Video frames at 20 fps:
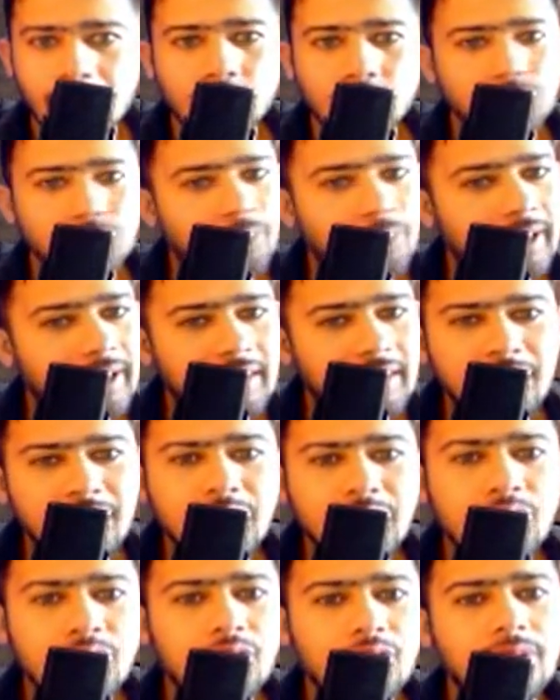so whenever
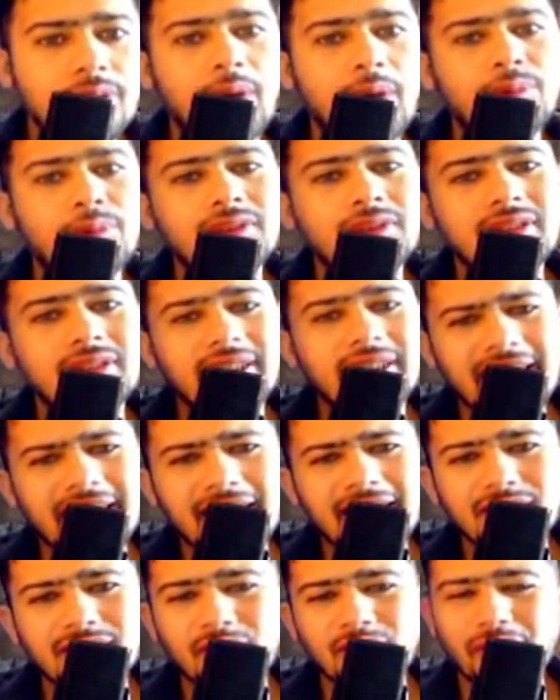we talk about
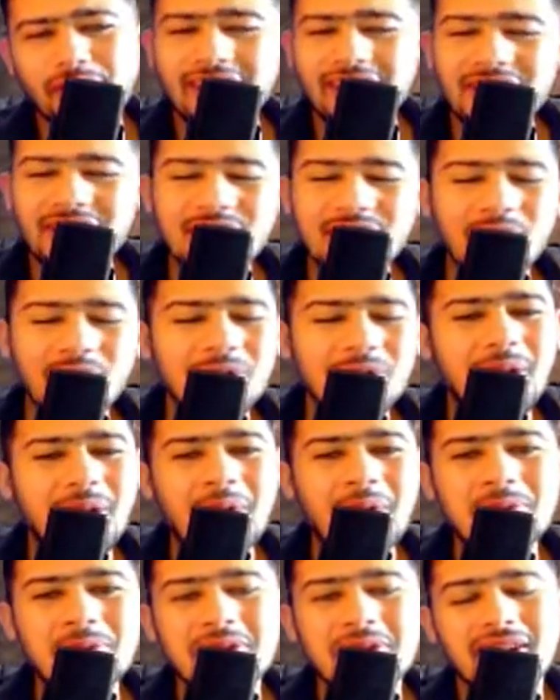snakes or whenever we talk
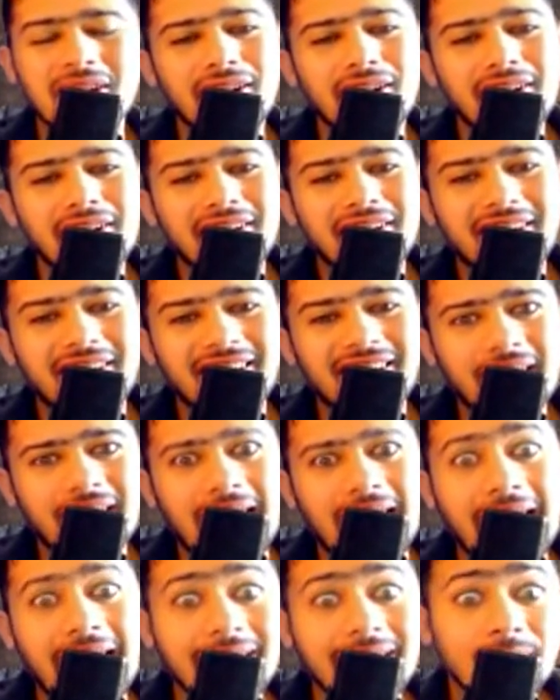about uh, uh,
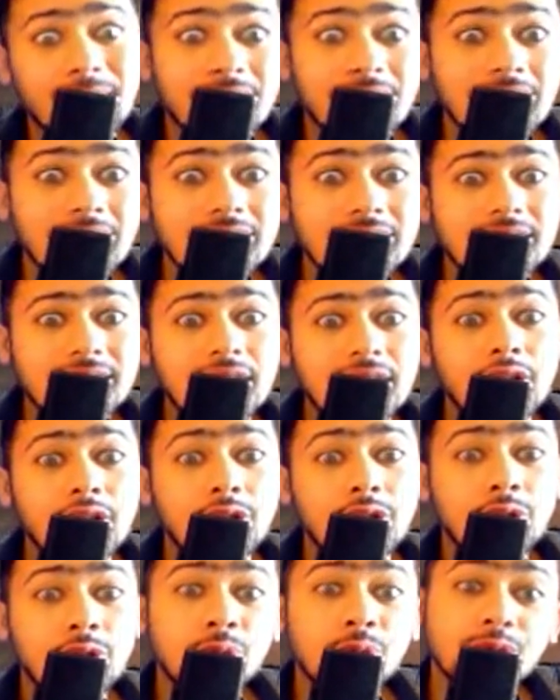animals,
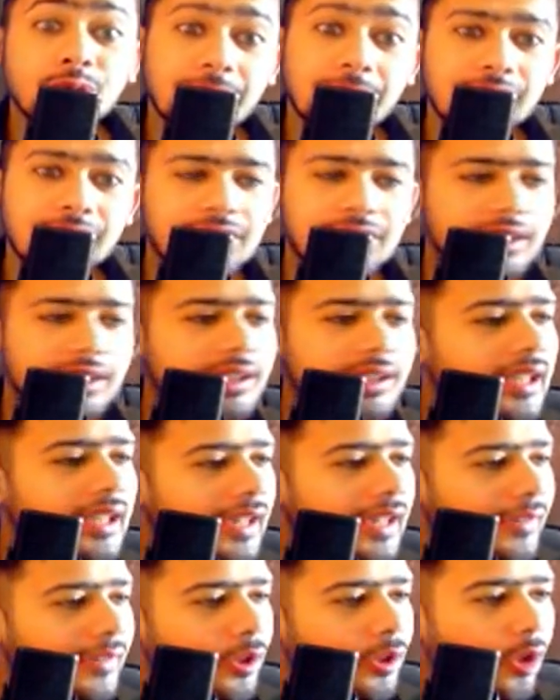new species,
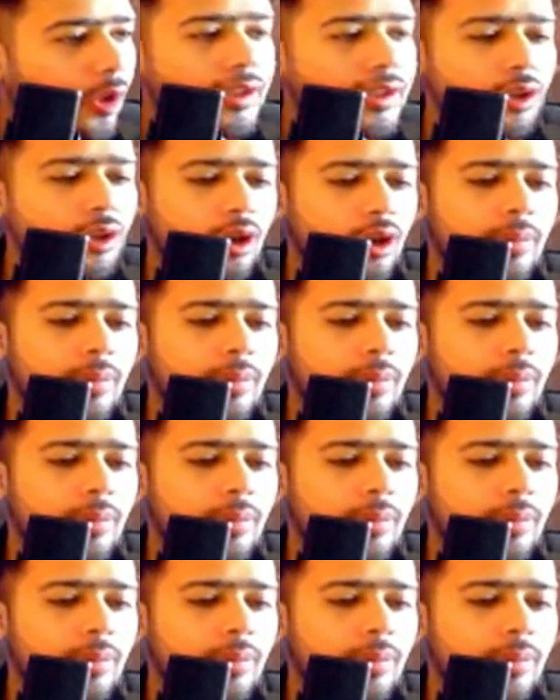we always talk